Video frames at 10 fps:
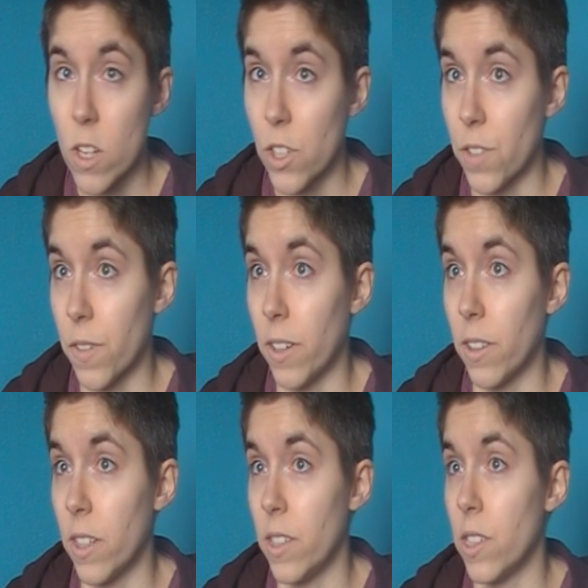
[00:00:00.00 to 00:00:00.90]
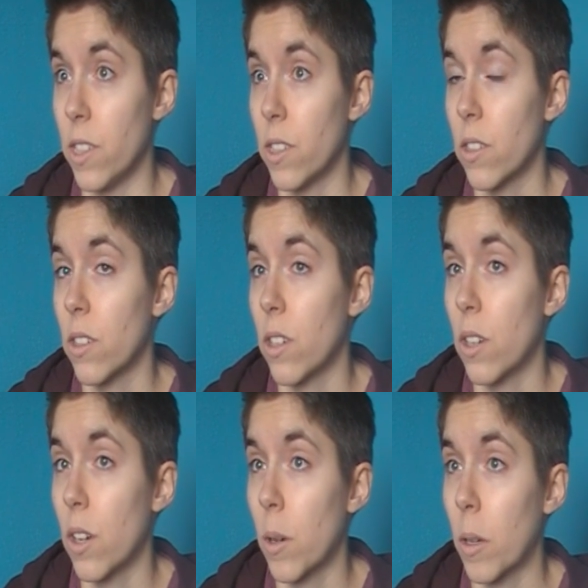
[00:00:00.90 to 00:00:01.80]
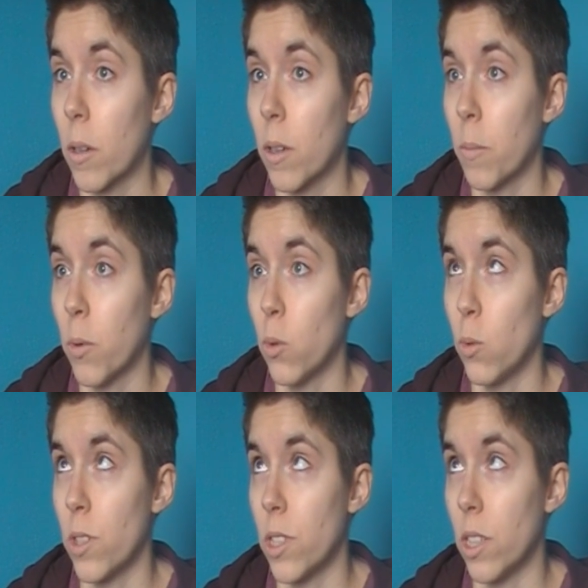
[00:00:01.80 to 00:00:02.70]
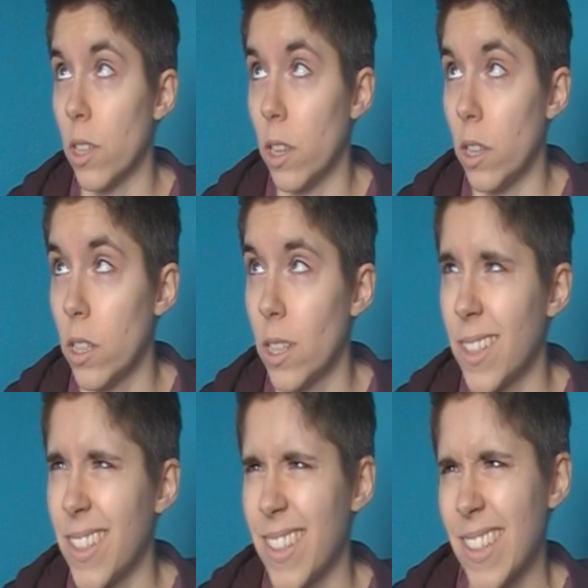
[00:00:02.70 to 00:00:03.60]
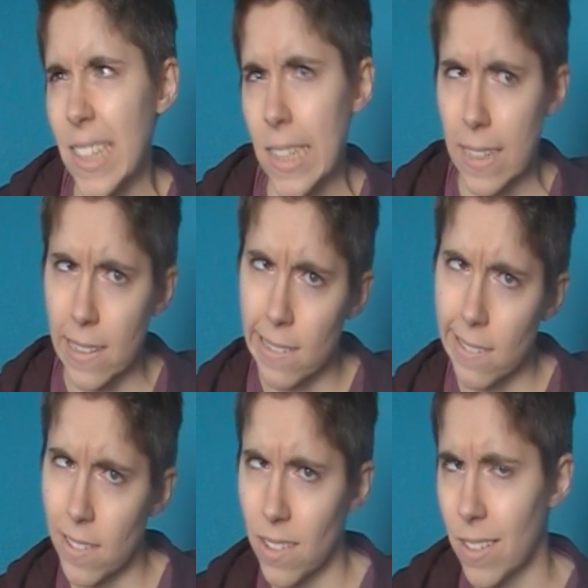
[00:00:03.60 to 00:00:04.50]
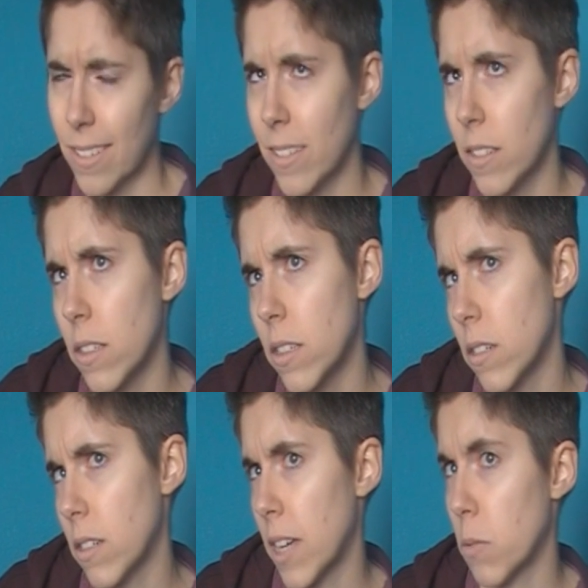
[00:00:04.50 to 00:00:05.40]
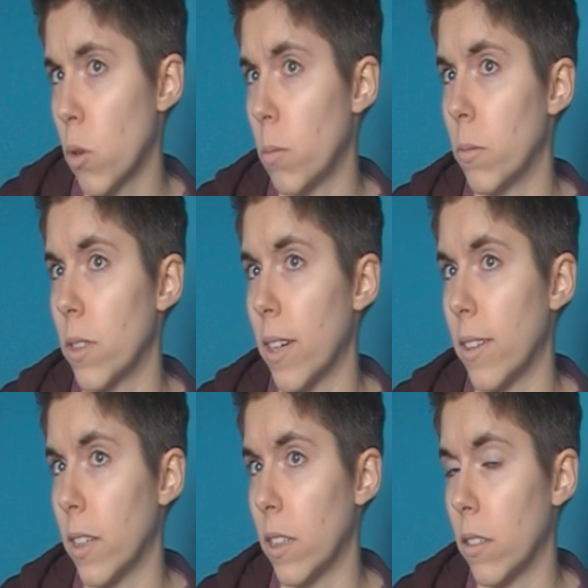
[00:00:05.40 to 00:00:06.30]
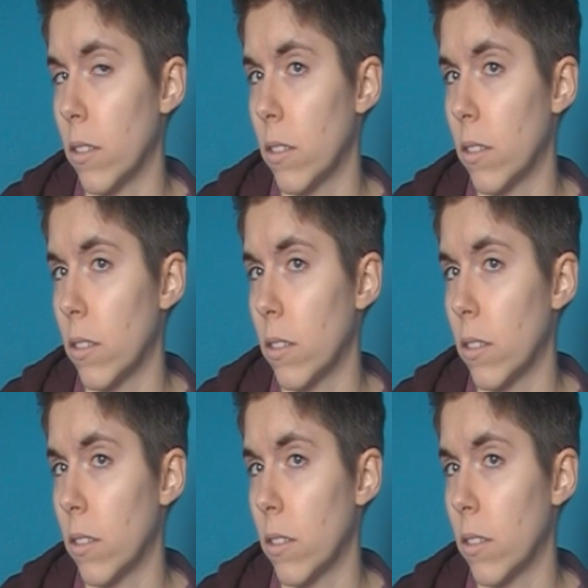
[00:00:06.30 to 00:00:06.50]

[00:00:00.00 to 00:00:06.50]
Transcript: she's found it the easiest. Paul still has problems now and then.